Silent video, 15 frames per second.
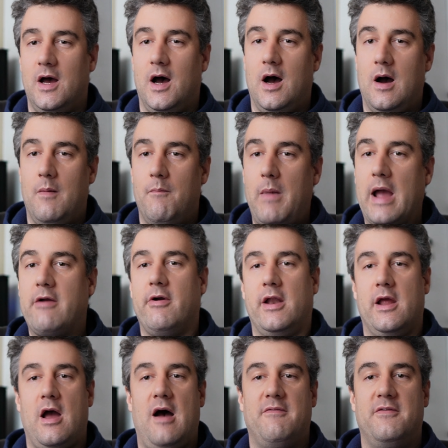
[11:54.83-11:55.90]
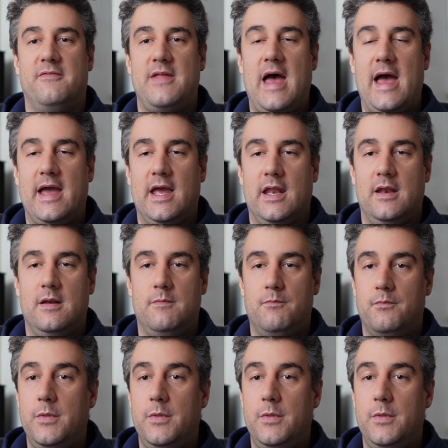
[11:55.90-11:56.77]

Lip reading: of migrating off of that and,